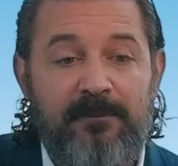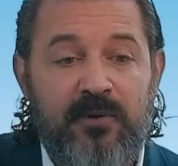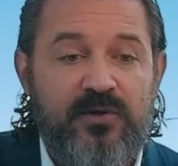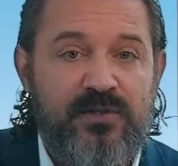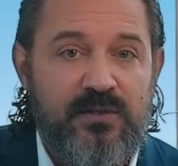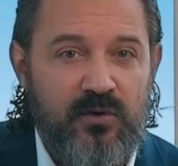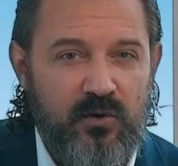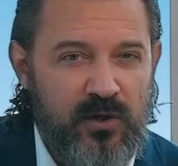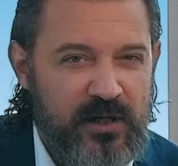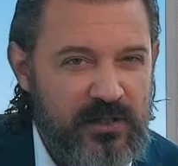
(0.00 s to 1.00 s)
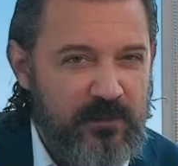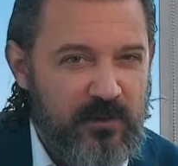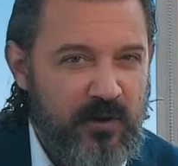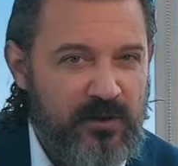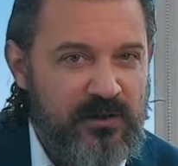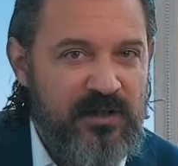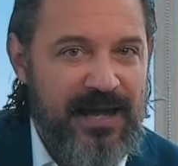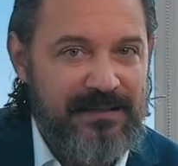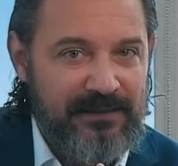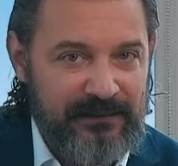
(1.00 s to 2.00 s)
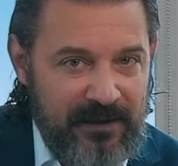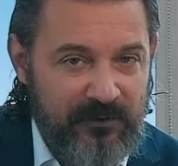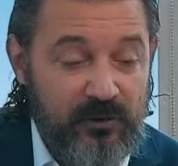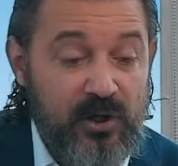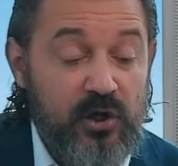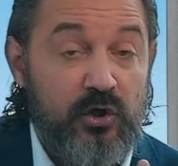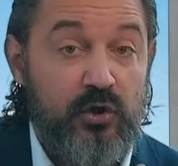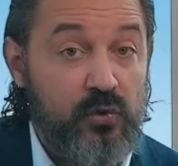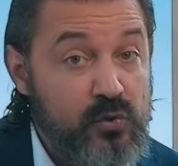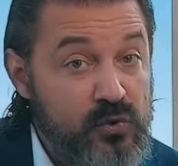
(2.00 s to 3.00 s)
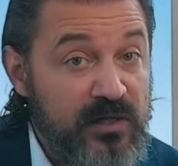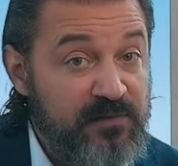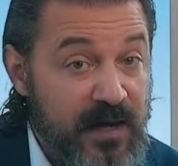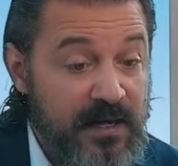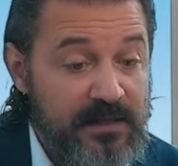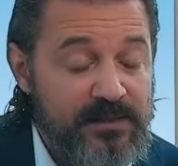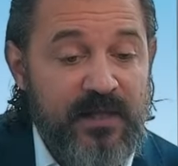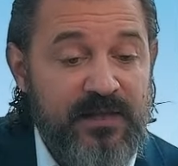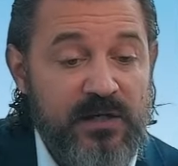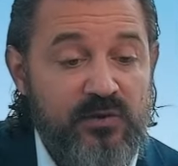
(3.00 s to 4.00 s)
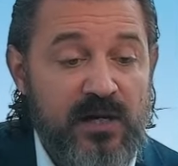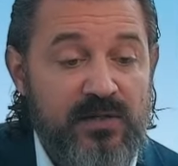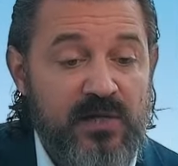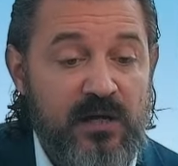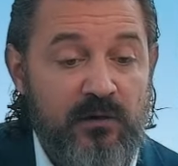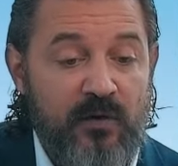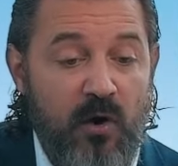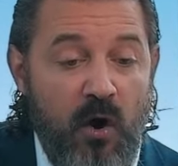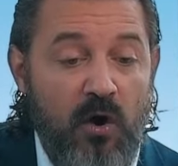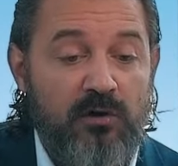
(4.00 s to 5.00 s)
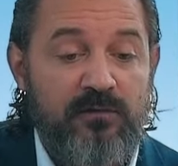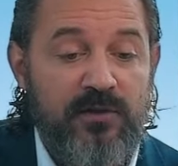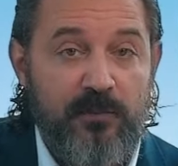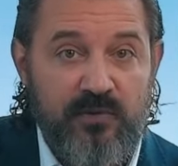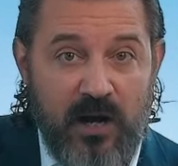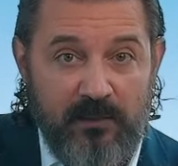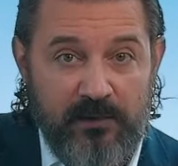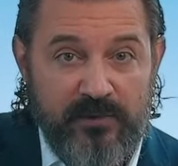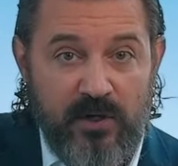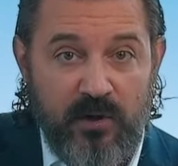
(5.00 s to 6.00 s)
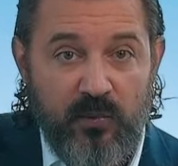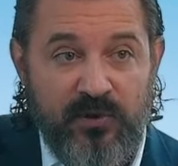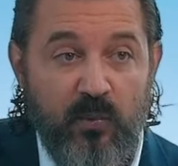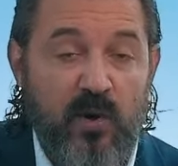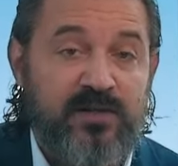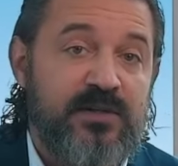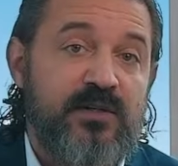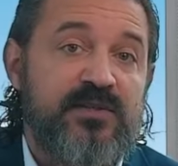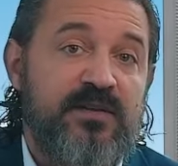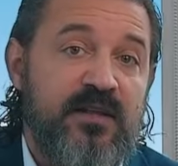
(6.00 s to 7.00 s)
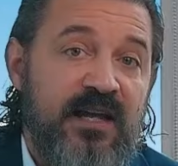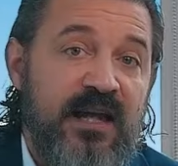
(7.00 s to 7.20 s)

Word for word: person who gets promoted to that level usually finds that they try to solve all of their problems with the one skill set that they